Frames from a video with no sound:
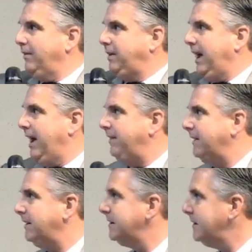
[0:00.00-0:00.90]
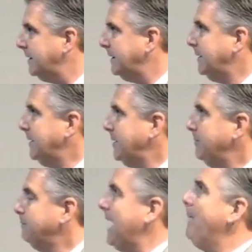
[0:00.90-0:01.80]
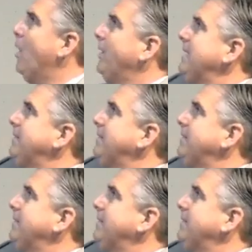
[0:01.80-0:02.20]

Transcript: of death, but I'm going to give